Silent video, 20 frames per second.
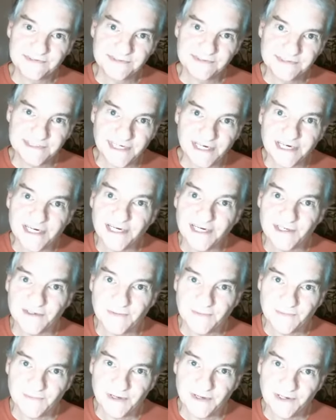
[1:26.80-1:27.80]
checking
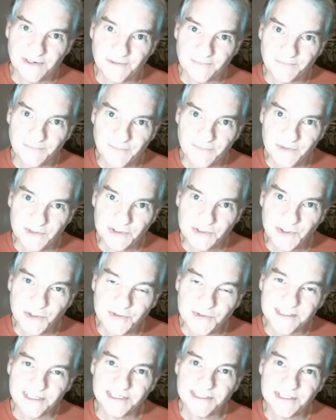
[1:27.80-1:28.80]
a, uh,
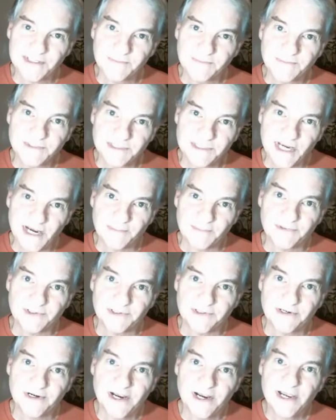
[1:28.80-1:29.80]
choosing a
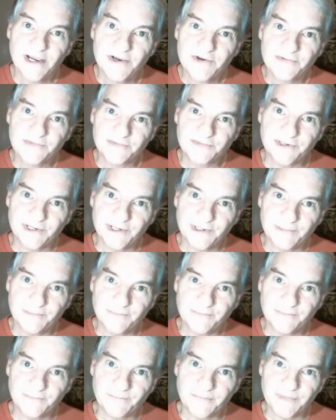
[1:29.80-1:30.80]
chapter
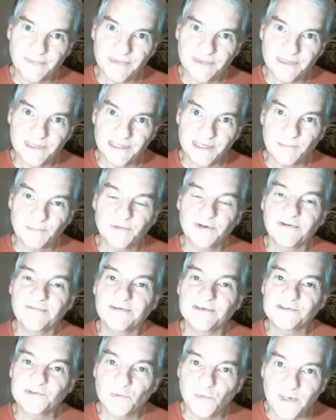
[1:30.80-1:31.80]
from the
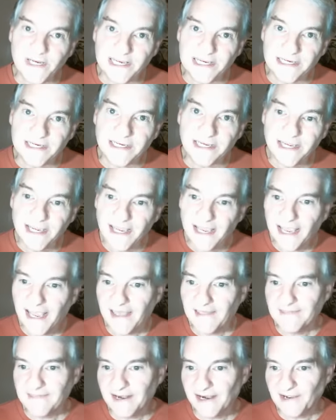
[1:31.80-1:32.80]
previous week,
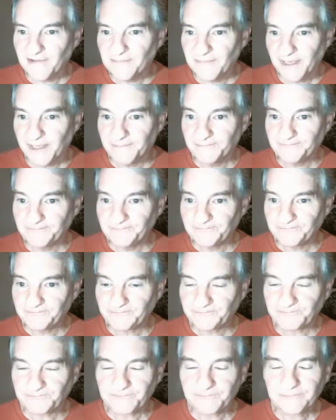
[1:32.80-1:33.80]
and then I've been
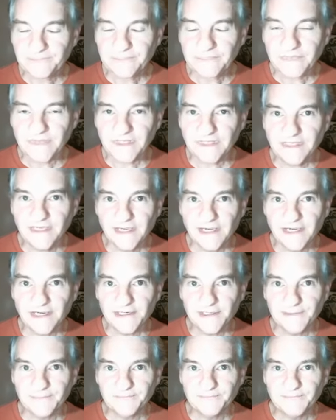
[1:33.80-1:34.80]

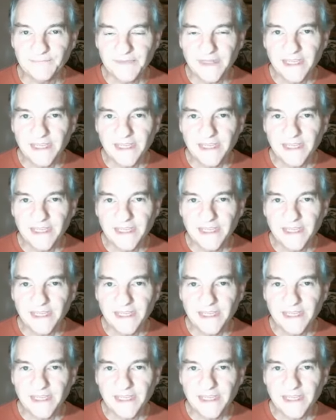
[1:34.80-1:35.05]
um,